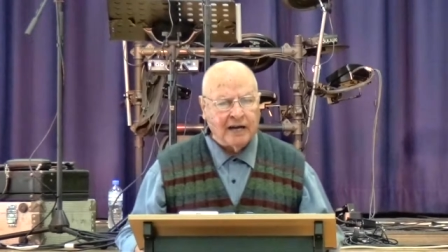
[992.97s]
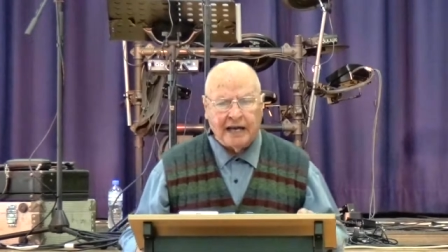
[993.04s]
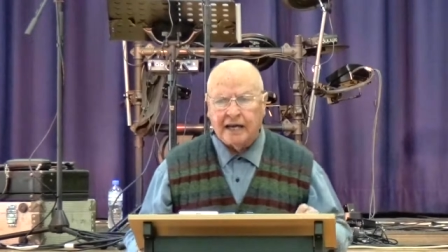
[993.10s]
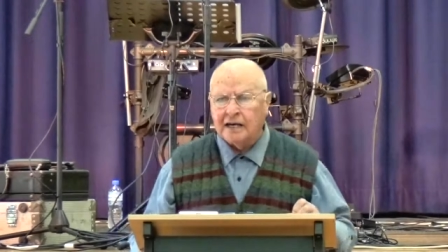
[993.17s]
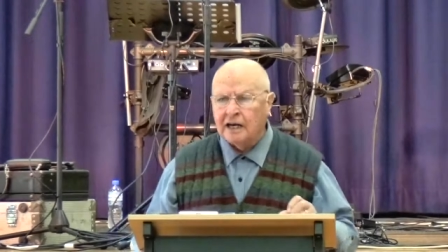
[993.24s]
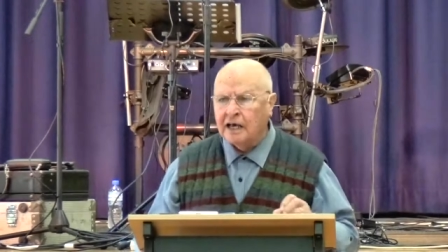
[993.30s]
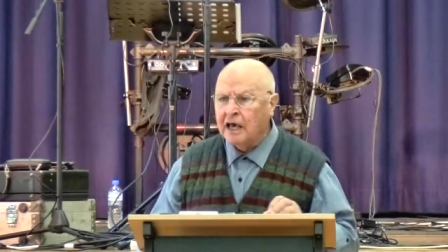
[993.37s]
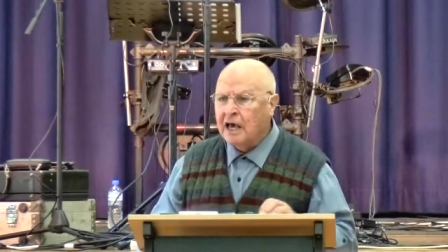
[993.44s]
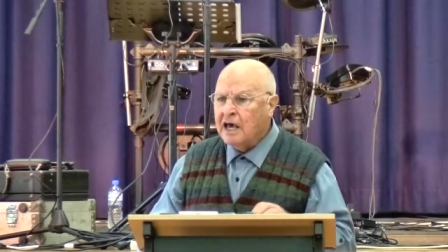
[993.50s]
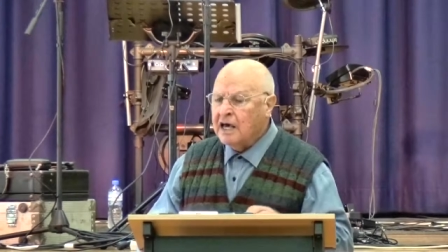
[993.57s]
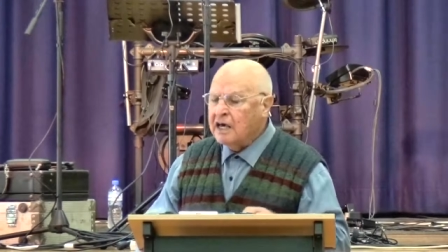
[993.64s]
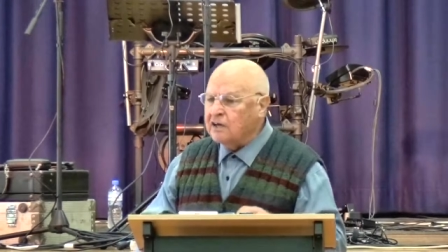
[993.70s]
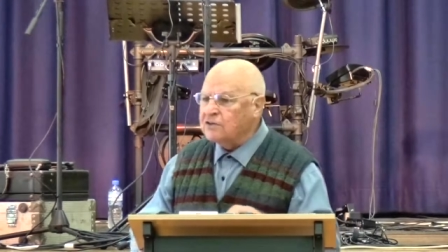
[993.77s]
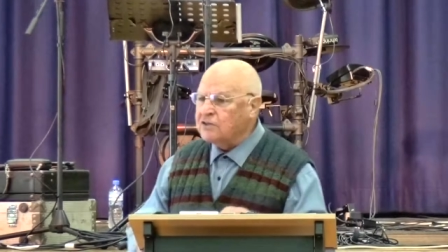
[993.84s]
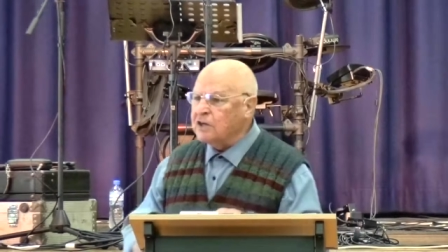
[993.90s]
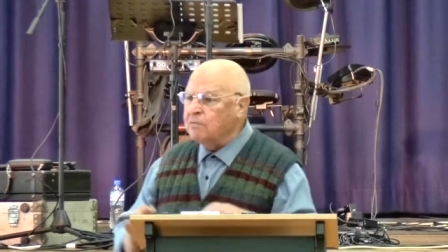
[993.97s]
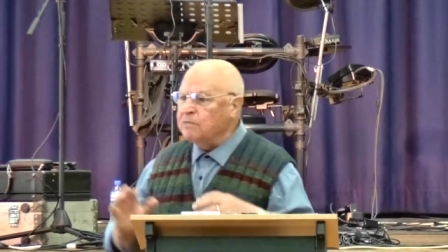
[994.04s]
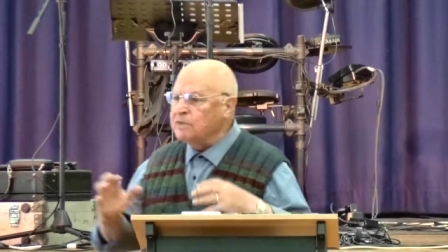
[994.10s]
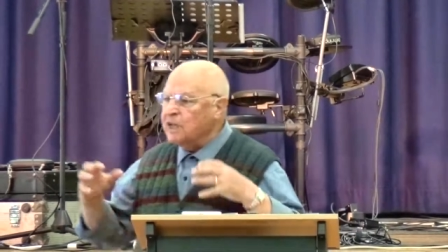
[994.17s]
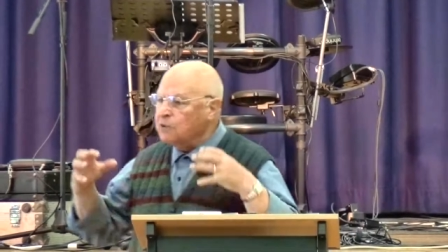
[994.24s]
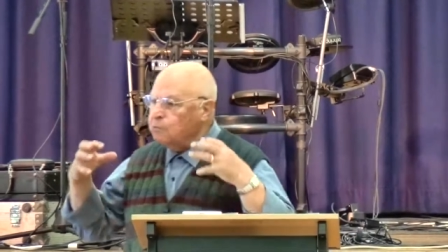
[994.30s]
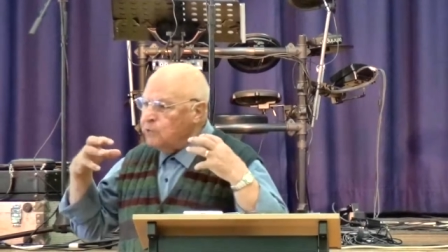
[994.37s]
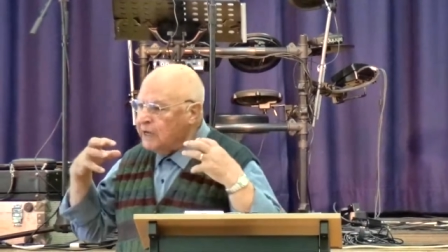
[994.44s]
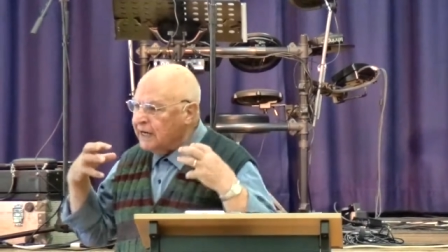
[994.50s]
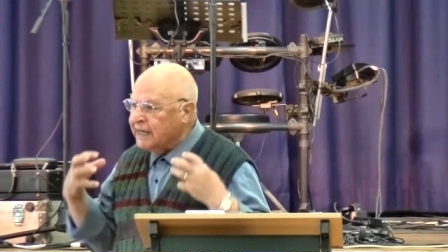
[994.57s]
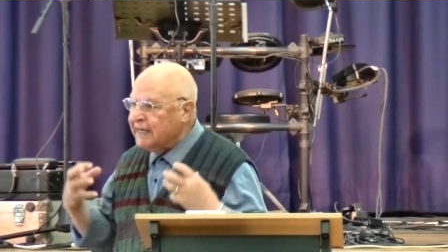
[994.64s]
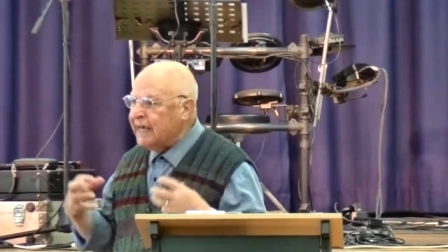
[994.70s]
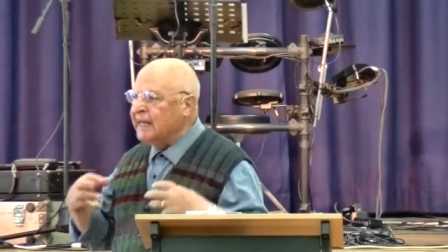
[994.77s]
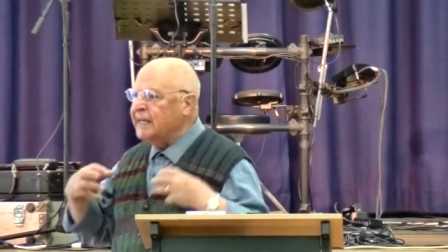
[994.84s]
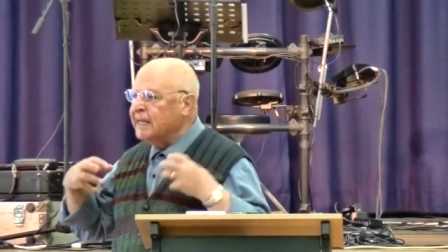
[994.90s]
Lately, that we are
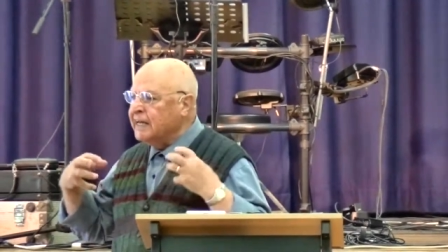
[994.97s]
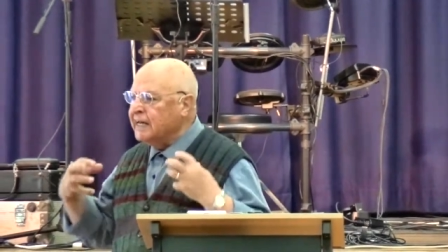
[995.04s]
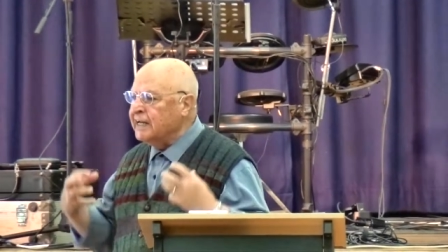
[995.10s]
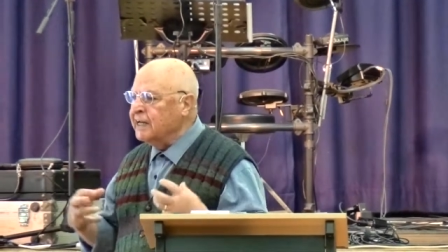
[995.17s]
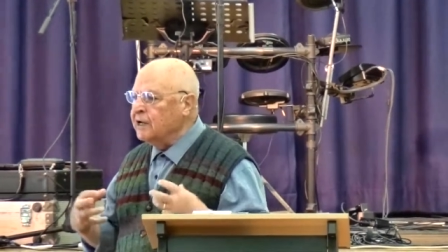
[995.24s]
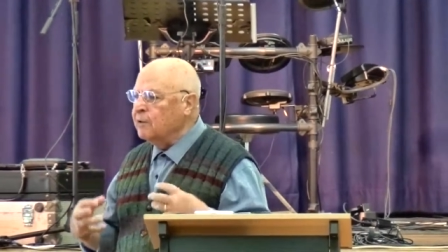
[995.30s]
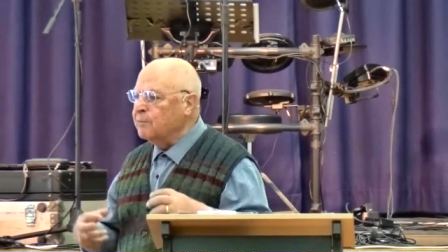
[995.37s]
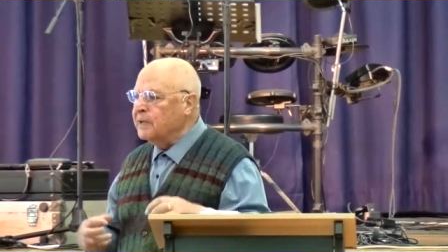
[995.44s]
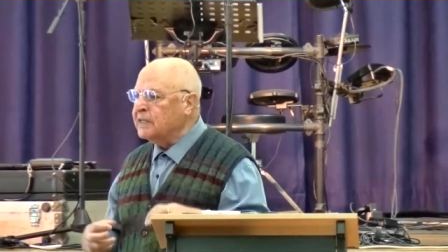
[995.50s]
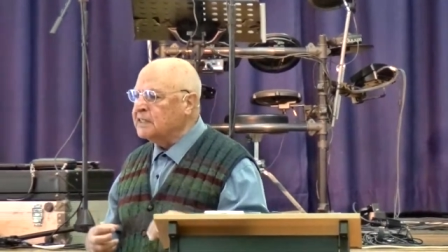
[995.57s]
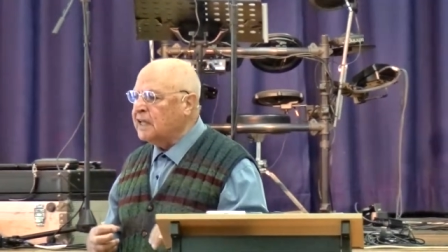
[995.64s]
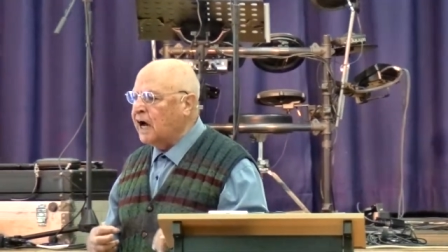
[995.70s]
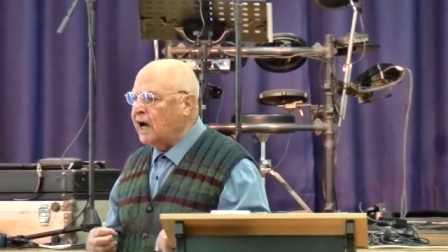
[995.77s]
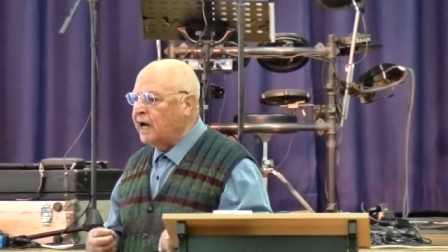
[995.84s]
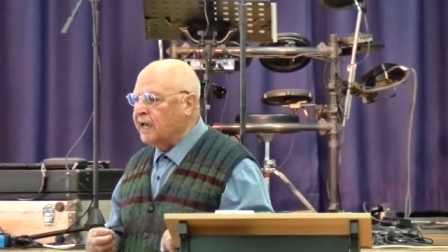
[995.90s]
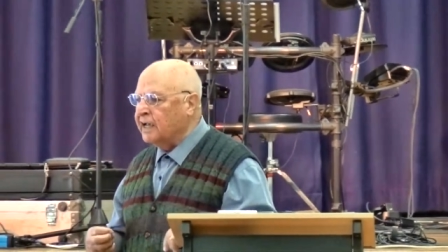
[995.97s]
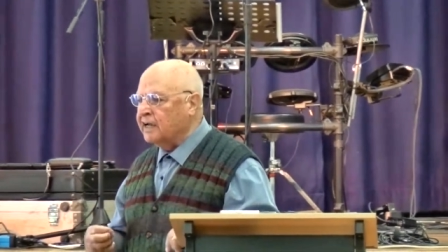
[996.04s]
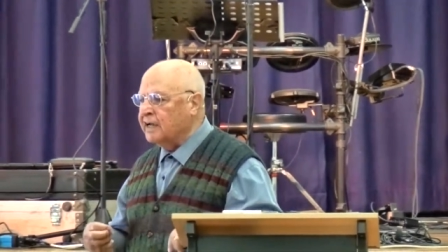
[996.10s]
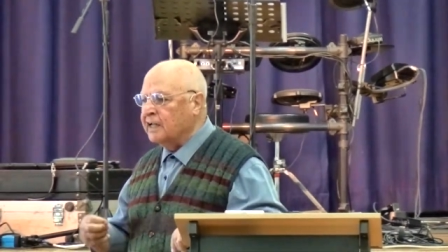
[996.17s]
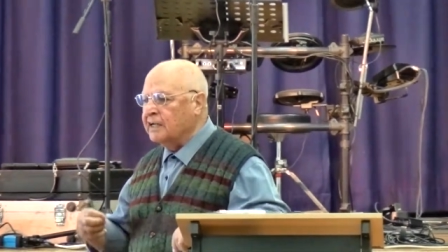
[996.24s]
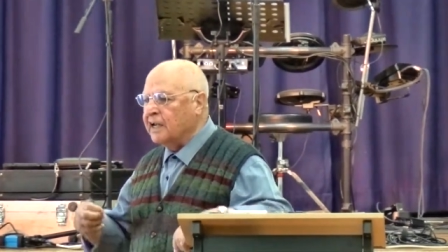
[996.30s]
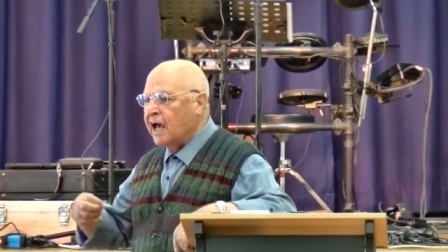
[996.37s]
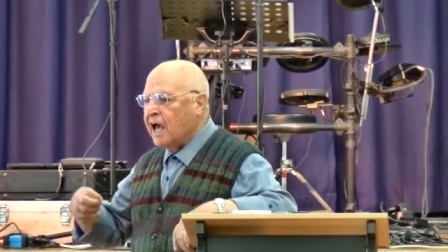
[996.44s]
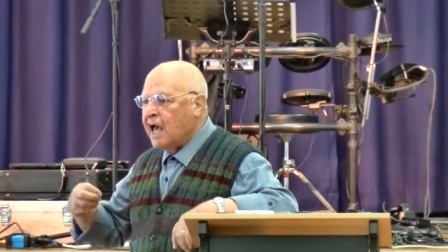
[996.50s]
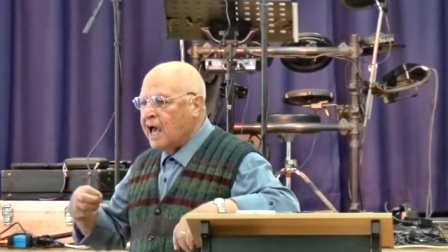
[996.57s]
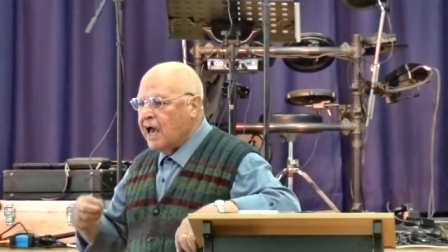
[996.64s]
getting a little bit tired and uh,